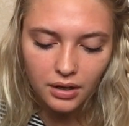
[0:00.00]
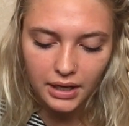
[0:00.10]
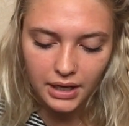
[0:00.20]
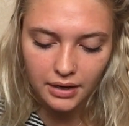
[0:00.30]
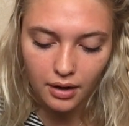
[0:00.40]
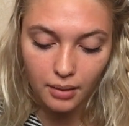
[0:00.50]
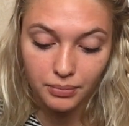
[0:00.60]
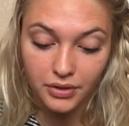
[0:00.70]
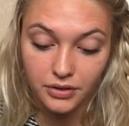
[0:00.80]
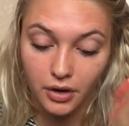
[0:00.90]
and
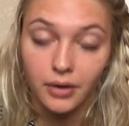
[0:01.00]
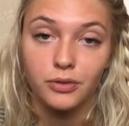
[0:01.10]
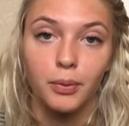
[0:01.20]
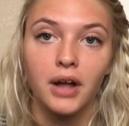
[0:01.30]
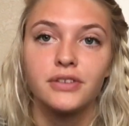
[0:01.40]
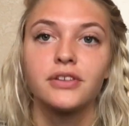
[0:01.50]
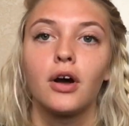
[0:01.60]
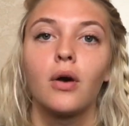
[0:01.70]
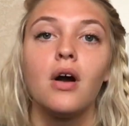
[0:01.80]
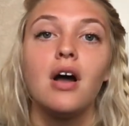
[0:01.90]
um, the dark spots.
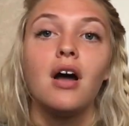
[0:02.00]
So